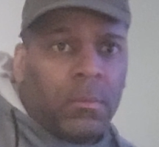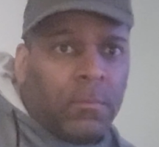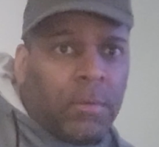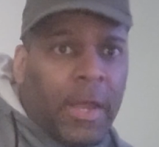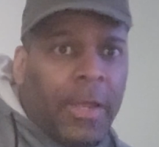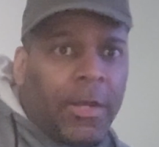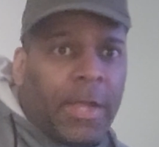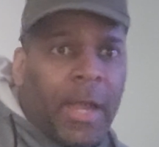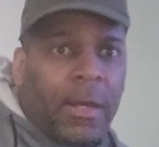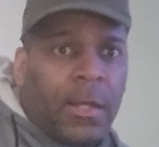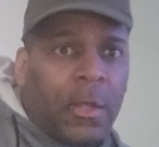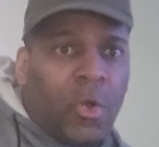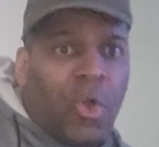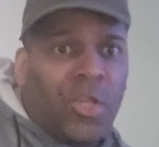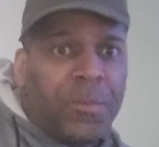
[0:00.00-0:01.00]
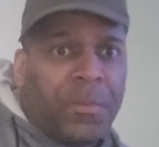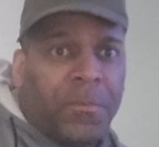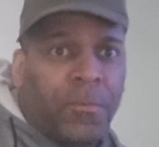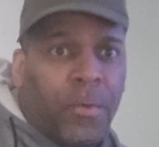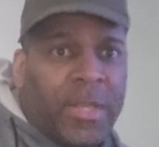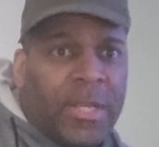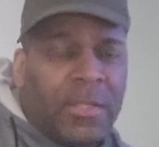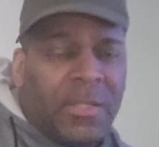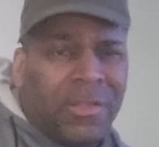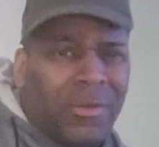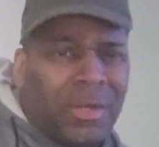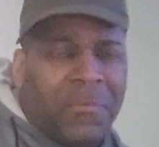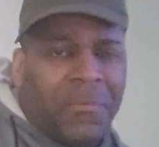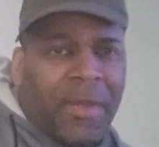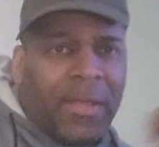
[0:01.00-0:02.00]
Ryan got a loss before he gets
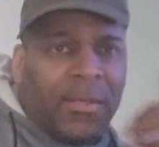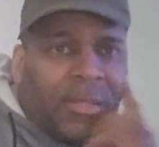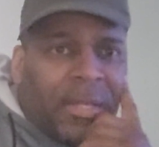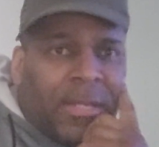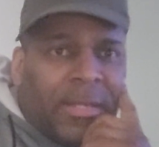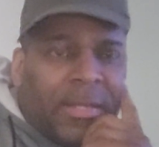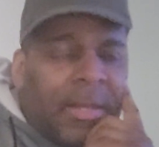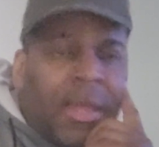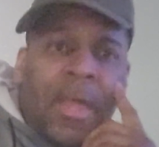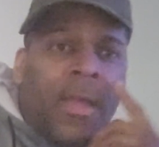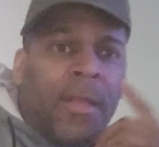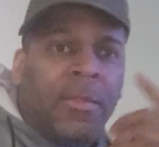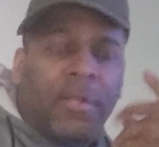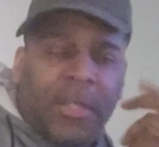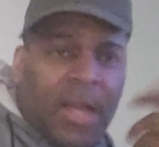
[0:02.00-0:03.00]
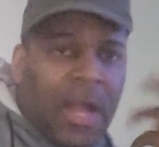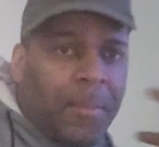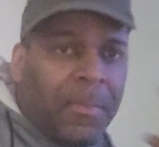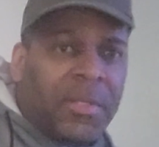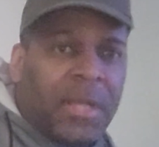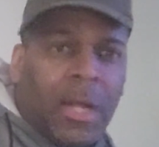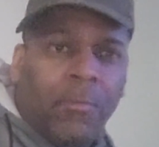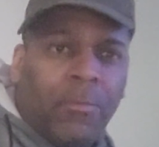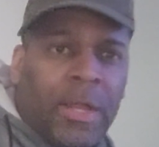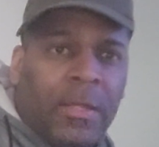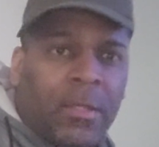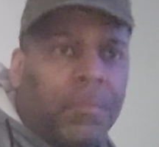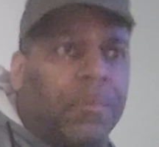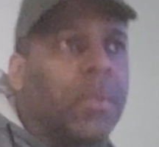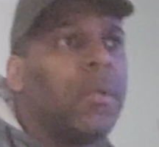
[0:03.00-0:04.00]
30 fights. Like, the comments, I
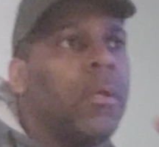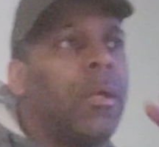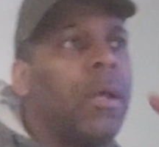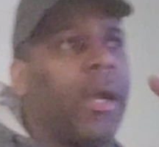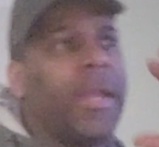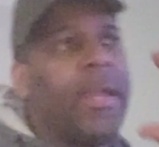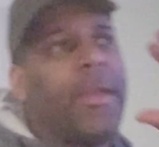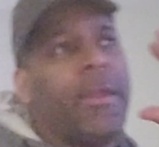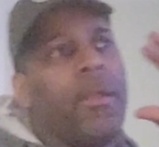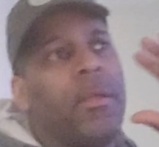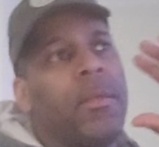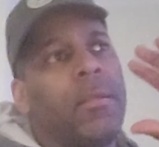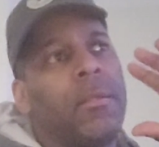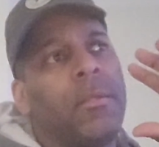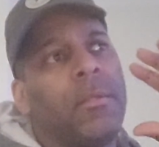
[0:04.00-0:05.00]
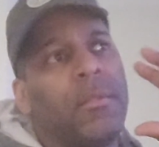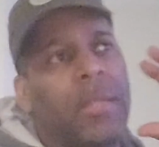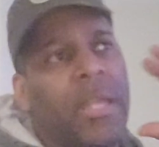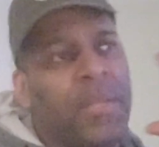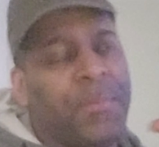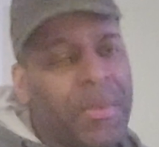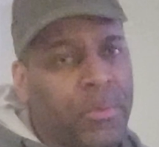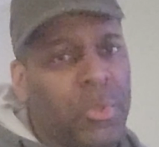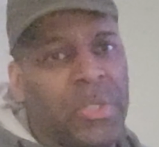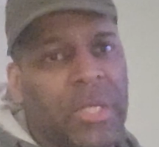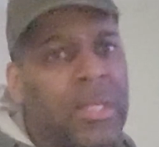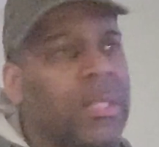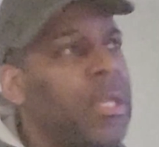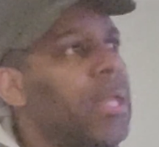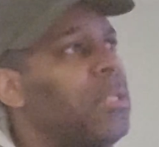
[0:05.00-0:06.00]
read them. I hear things. People
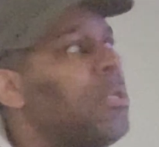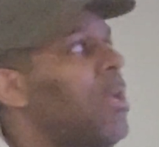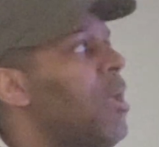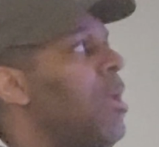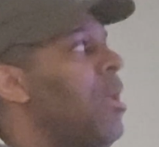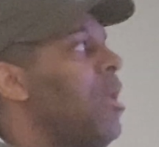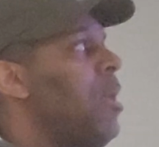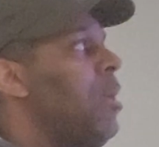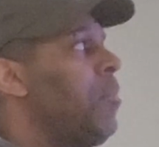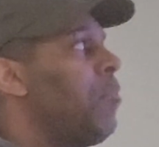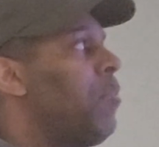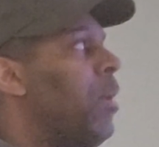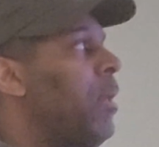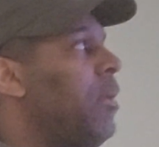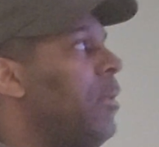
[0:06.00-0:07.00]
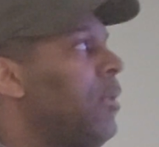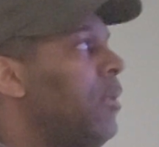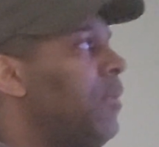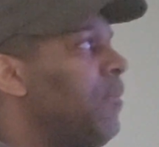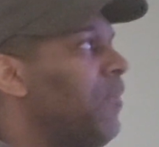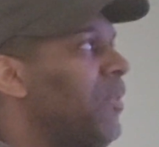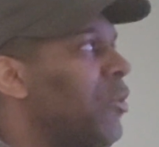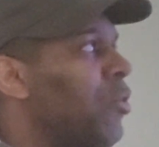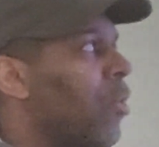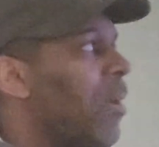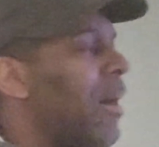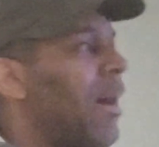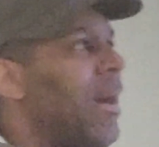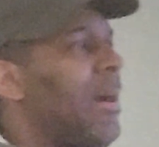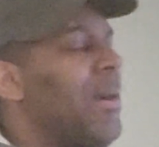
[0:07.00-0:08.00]
say things. But, you
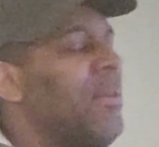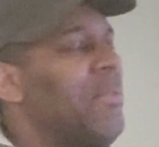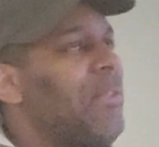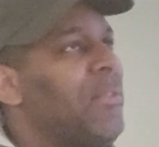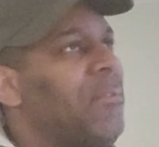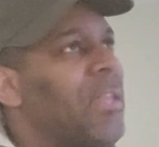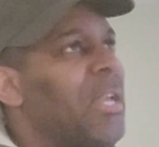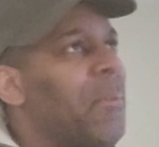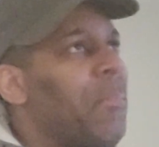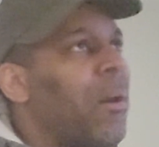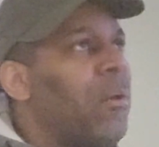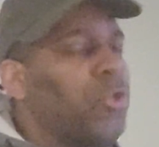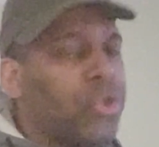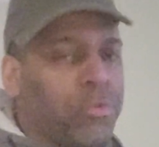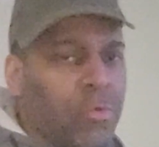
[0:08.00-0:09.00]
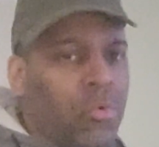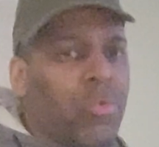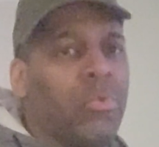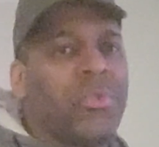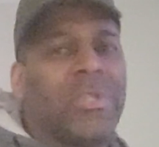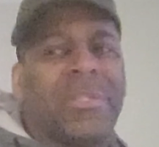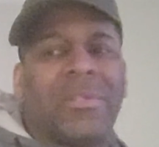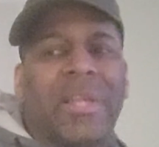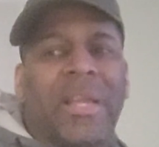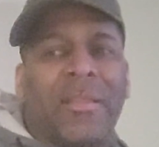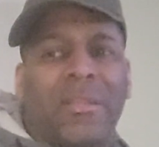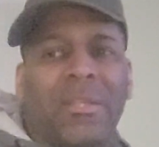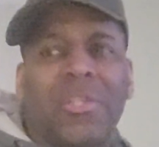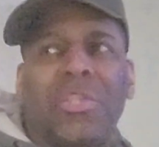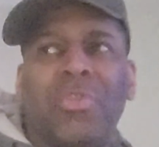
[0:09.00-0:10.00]
know, the thing about trolls is
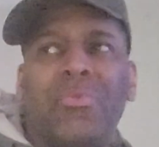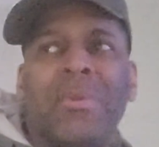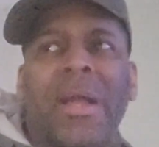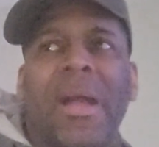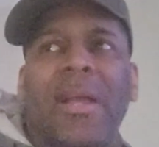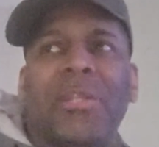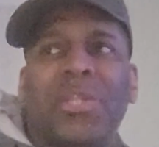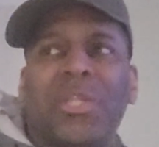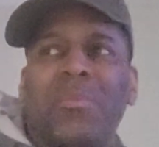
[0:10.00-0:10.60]
like this. You guys